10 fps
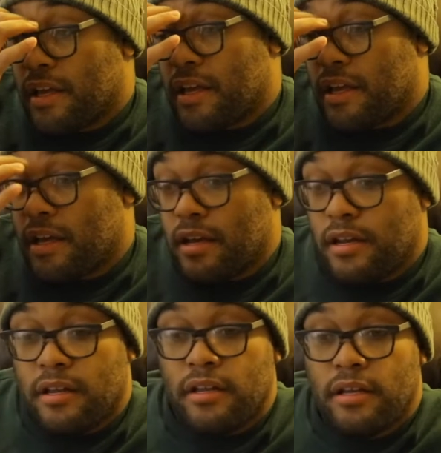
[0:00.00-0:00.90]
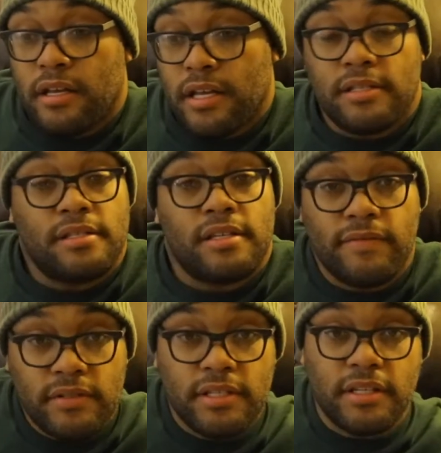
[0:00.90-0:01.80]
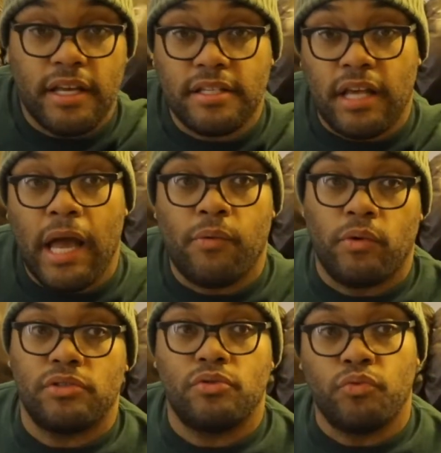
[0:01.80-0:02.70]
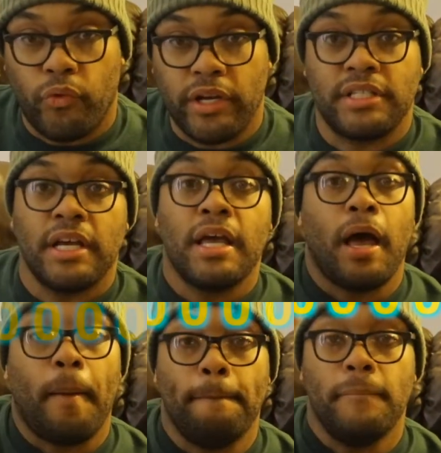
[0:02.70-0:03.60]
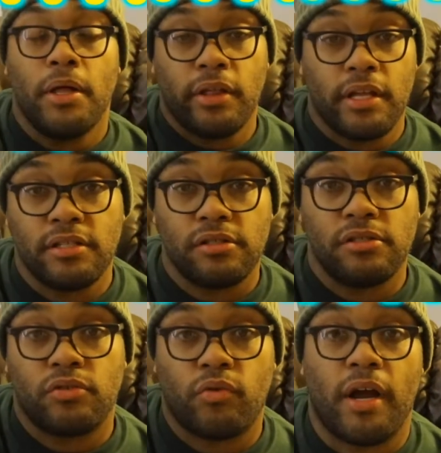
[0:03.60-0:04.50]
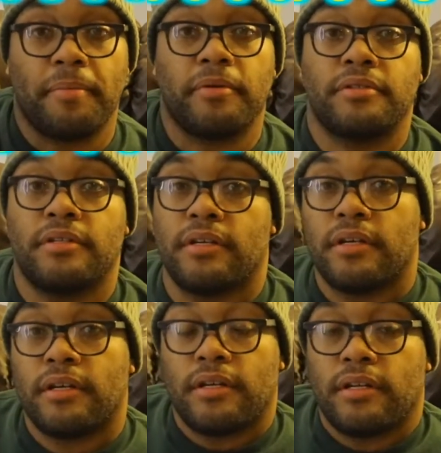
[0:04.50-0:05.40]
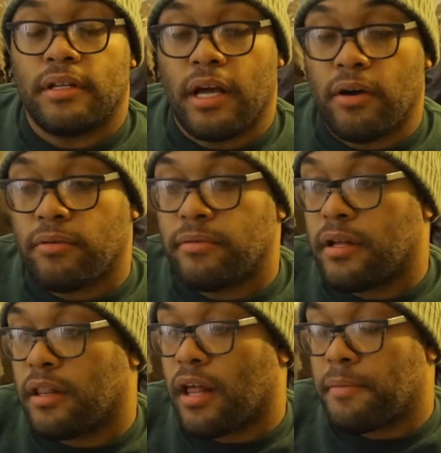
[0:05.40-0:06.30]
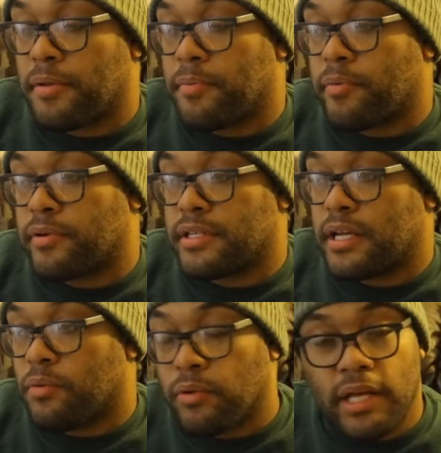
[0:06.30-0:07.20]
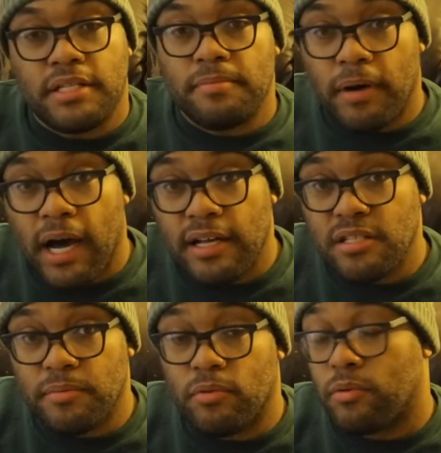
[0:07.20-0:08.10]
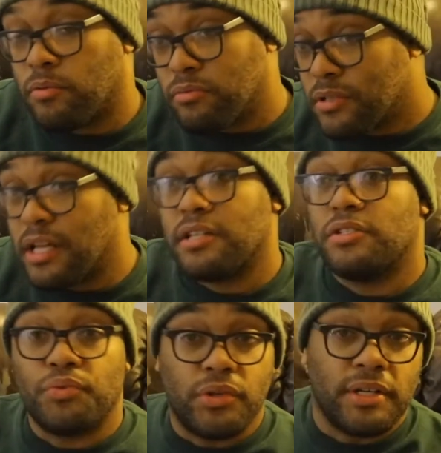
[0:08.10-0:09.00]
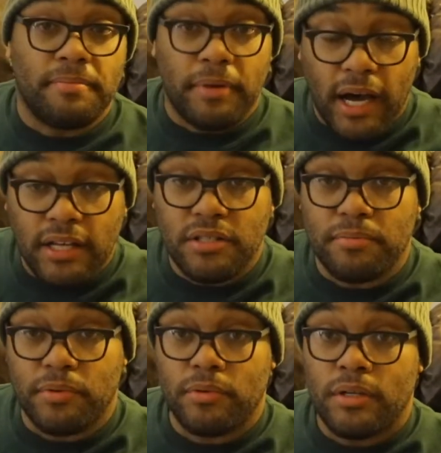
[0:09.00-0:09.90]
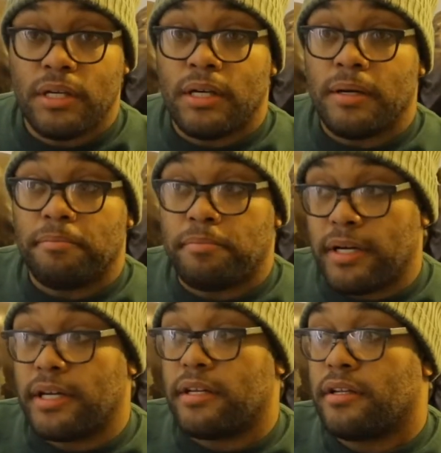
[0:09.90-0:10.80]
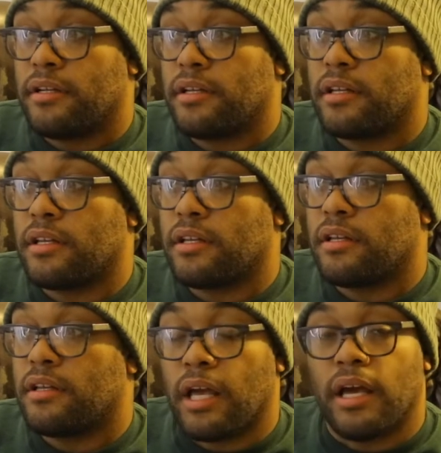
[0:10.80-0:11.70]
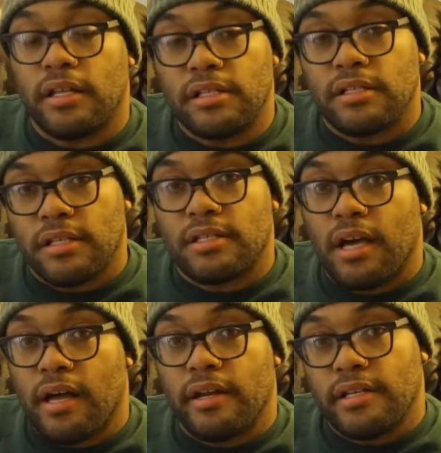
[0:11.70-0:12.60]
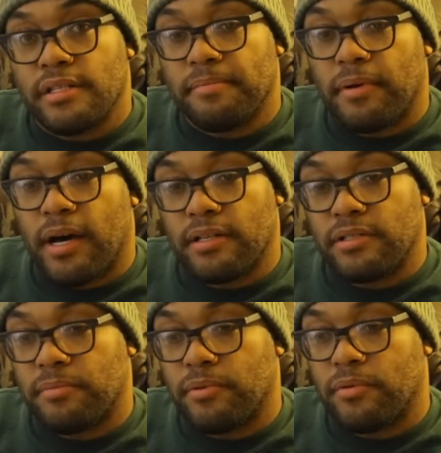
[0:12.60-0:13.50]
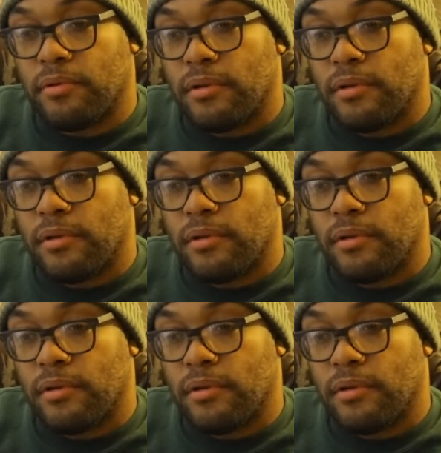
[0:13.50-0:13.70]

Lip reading: And in 17 days, I want to reach a million subscribers. Now, a lot of people are saying, well, that's impossible. Well, nothing's really impossible. But yeah, it's kind of is impossible.